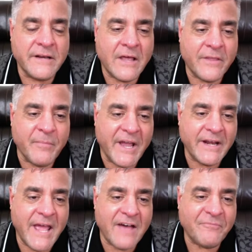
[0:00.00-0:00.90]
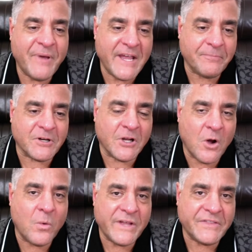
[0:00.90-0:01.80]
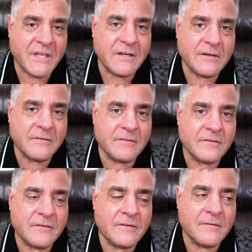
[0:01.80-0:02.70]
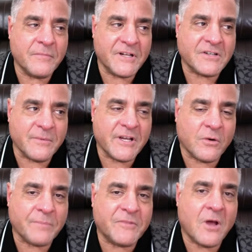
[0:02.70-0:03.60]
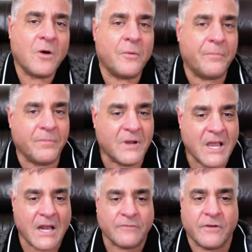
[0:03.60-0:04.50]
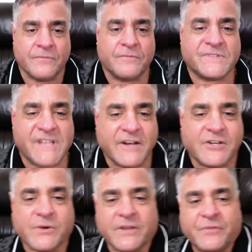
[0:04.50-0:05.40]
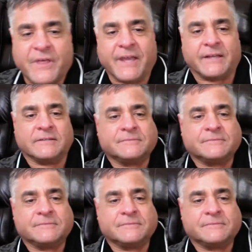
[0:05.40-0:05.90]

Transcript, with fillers: now they might have paper to go with it, but it's going to be crypto kind of a centric thing.